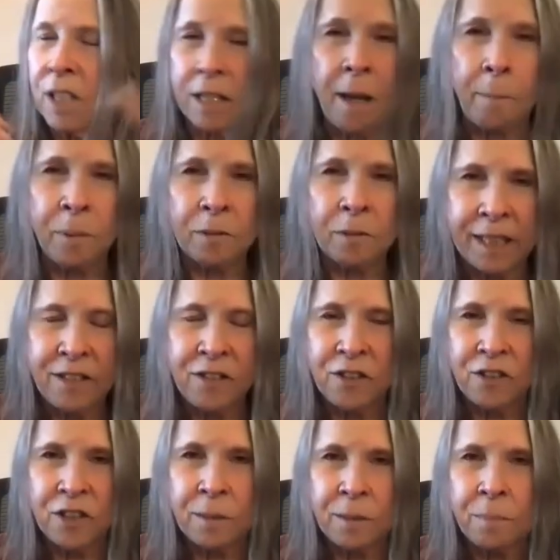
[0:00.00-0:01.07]
the couple
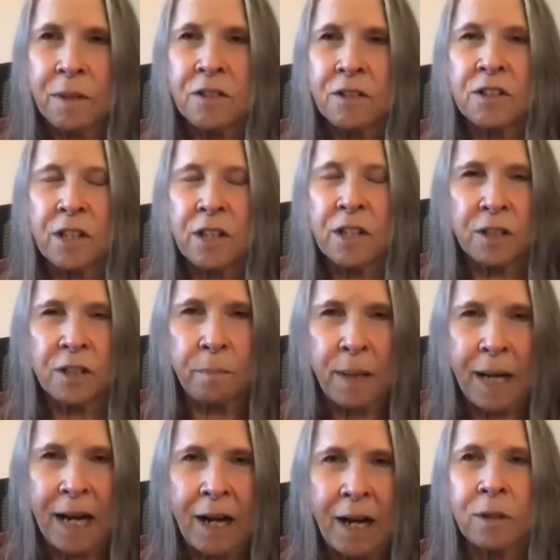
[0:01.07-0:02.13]
relationship such a
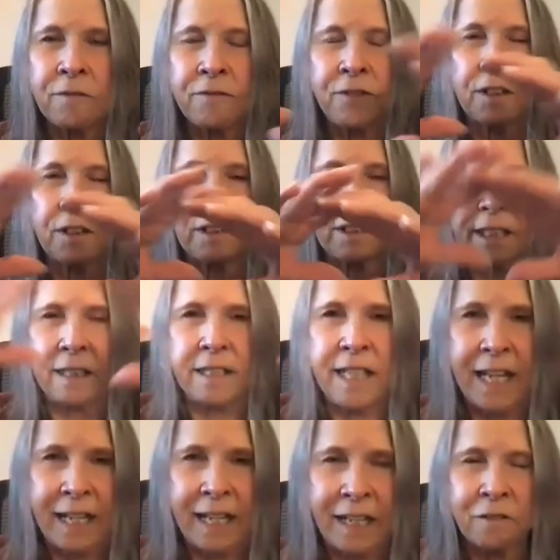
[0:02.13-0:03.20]
powerful
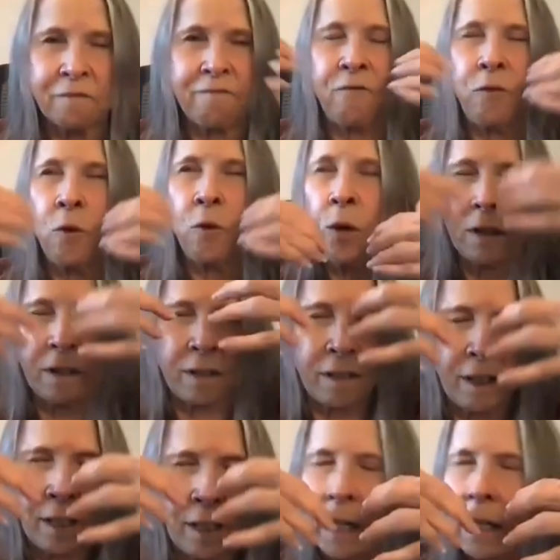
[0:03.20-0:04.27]
container for